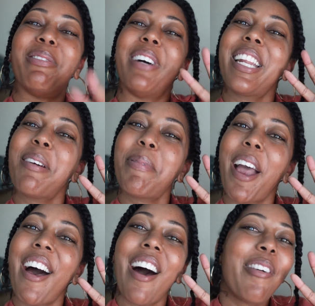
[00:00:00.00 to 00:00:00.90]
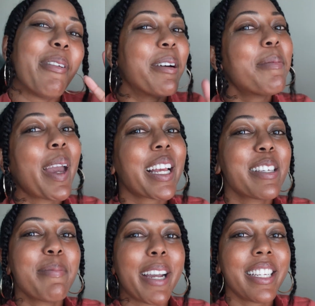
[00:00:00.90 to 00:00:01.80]
What up, y'all? Welcome back
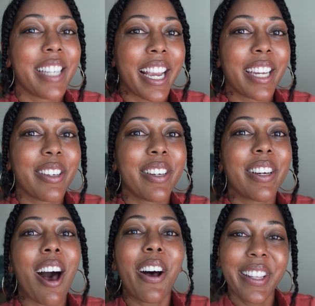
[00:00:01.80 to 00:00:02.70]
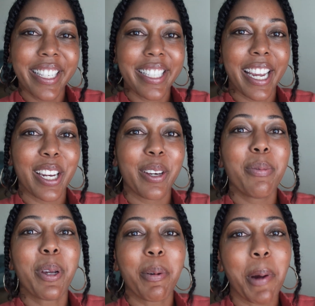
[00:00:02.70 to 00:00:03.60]
to my channel. On this channel,
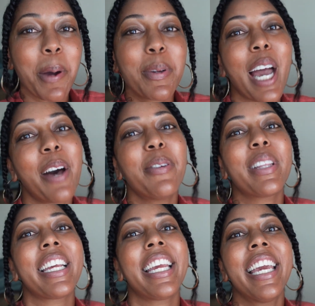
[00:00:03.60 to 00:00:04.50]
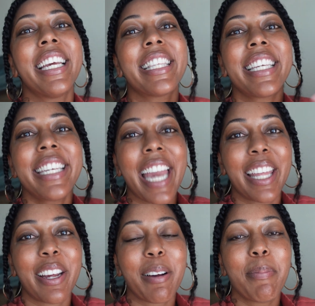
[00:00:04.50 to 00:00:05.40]
we grow not only
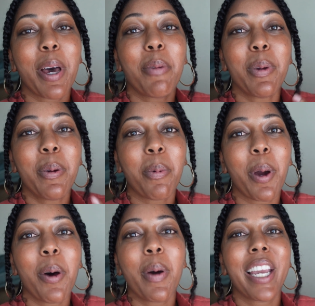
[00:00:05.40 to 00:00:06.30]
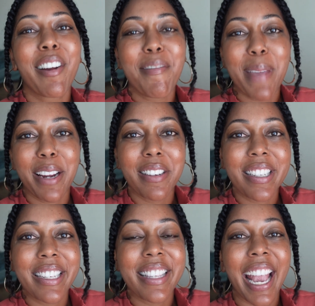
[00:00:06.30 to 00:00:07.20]
together, but we grow in our
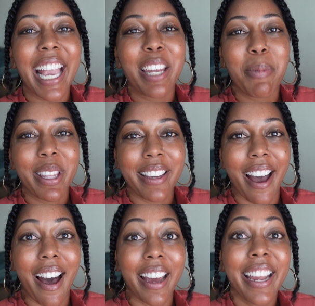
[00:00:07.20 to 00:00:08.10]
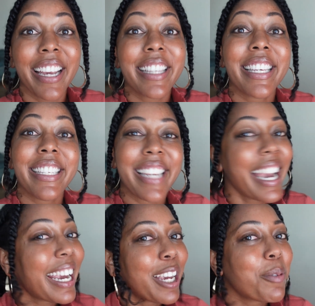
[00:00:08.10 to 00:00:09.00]
marriages and with God.
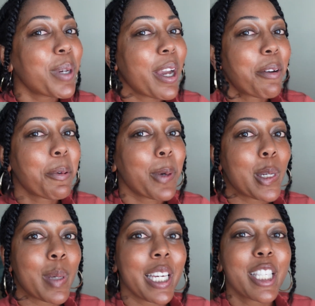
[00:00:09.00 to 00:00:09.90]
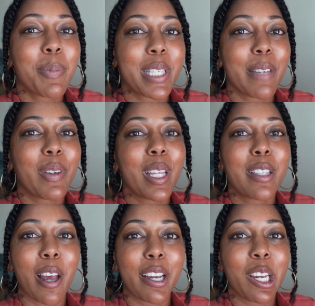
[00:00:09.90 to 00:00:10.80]
Today, we are going to be specifically
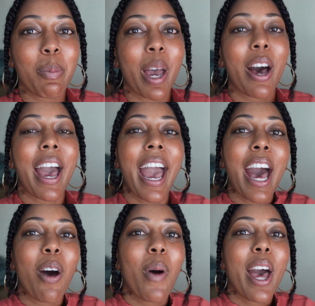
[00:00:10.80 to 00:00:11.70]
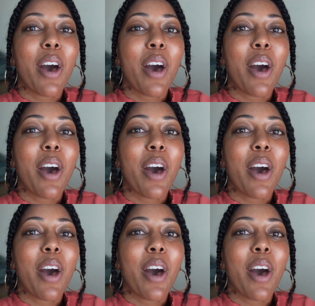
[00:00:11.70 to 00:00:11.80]
talking about how